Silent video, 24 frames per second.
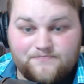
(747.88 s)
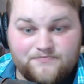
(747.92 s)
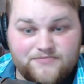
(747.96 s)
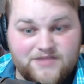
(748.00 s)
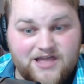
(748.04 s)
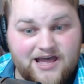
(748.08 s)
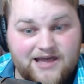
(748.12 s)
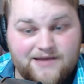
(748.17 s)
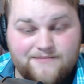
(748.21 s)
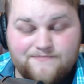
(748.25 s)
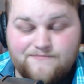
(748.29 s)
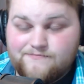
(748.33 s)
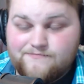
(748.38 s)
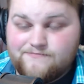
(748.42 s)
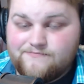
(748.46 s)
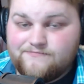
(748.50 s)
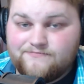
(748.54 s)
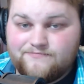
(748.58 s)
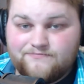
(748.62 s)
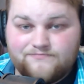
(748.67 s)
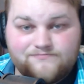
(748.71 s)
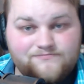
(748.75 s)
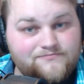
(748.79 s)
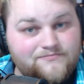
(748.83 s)
I'm
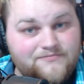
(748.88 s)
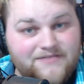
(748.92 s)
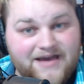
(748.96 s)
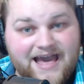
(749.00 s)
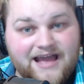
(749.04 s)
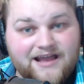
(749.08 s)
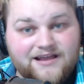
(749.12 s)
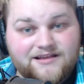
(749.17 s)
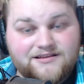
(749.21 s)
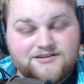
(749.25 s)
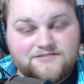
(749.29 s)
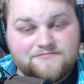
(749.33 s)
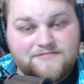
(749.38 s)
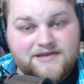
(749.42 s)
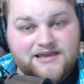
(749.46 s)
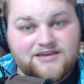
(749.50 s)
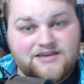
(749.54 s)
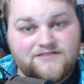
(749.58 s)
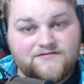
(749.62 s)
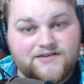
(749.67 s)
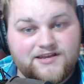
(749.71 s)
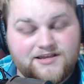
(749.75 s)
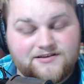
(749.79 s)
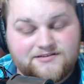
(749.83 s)
back to making
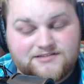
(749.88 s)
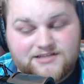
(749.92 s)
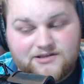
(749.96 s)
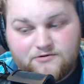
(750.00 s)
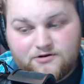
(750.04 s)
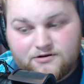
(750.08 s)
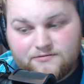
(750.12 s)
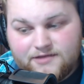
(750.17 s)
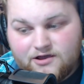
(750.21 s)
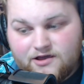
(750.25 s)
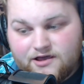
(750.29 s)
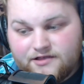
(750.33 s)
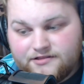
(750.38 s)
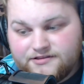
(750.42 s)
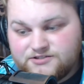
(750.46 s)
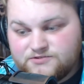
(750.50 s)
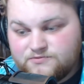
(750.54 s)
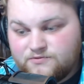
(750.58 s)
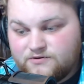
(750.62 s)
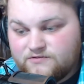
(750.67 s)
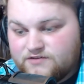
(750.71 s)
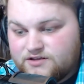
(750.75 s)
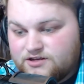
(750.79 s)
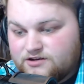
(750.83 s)
videos. I want to make at least
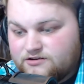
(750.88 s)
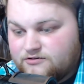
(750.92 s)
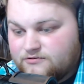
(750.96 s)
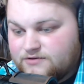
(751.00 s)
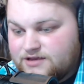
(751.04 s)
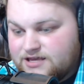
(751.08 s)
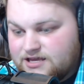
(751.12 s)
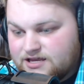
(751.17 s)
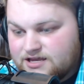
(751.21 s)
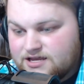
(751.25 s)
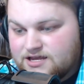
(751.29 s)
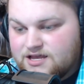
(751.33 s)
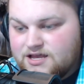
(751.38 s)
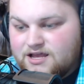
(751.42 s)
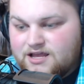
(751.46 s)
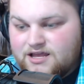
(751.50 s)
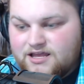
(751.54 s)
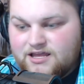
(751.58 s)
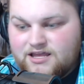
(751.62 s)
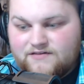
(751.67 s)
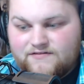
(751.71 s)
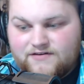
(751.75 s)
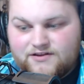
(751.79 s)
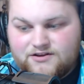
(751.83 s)
one video a week.
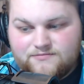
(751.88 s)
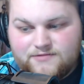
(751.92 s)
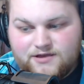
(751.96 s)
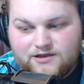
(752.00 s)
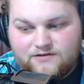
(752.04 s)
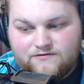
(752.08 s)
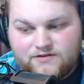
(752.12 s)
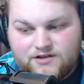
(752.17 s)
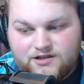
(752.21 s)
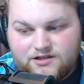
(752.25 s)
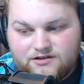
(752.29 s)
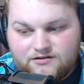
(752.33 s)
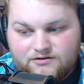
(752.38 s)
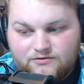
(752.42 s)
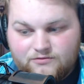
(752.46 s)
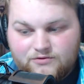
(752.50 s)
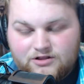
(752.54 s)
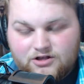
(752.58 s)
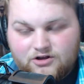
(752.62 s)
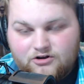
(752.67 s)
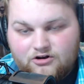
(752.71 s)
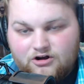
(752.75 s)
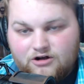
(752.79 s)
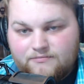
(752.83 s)
If I do make a video, it will
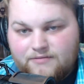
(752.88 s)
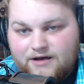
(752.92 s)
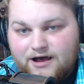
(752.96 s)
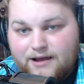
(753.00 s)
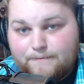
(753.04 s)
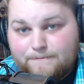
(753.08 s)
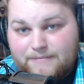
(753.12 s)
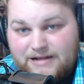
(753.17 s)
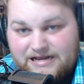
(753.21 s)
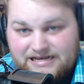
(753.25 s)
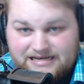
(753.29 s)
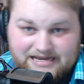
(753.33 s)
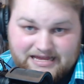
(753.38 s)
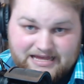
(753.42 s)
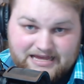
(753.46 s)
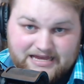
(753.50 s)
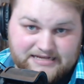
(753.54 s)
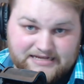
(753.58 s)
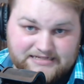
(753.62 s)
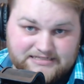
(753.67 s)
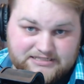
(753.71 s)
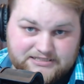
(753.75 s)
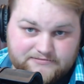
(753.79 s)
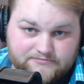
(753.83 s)
go up on
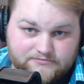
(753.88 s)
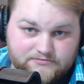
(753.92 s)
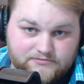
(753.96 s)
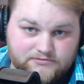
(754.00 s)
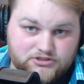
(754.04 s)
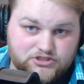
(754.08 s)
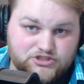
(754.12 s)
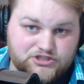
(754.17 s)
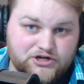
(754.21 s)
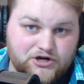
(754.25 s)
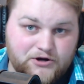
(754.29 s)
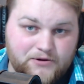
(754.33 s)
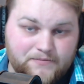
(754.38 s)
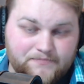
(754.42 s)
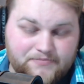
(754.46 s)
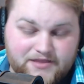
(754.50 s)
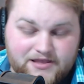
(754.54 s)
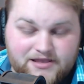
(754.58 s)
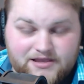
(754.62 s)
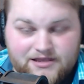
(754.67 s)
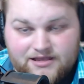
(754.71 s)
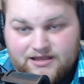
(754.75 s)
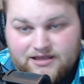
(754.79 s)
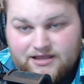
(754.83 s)
Mondays. So
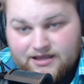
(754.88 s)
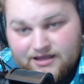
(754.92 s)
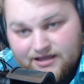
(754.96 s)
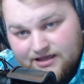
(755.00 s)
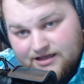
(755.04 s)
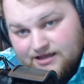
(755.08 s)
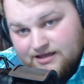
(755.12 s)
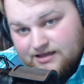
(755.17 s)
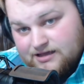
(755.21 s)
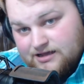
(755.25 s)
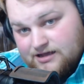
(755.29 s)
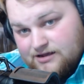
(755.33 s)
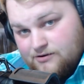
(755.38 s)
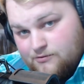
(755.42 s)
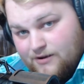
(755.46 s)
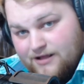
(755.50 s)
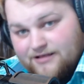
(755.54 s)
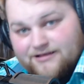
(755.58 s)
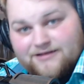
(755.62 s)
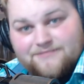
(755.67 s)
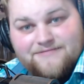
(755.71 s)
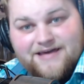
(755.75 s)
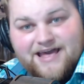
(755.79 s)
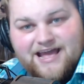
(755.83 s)

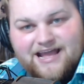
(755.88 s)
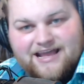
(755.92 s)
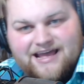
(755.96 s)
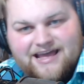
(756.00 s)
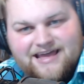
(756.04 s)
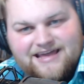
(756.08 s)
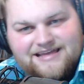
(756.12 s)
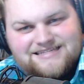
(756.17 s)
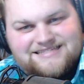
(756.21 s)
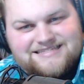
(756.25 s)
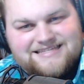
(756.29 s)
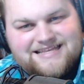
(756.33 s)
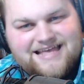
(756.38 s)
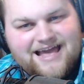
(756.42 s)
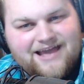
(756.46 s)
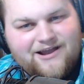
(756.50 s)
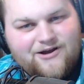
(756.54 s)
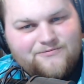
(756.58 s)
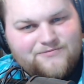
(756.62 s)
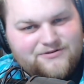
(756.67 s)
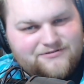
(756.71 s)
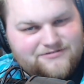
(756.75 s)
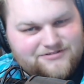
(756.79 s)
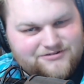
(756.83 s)
welcome back, guys. I hope
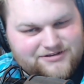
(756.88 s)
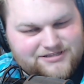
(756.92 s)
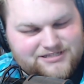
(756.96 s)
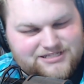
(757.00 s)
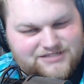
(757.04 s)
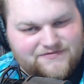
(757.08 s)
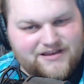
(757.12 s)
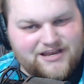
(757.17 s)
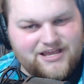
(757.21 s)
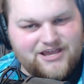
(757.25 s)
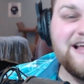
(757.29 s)
you enjoyed this video.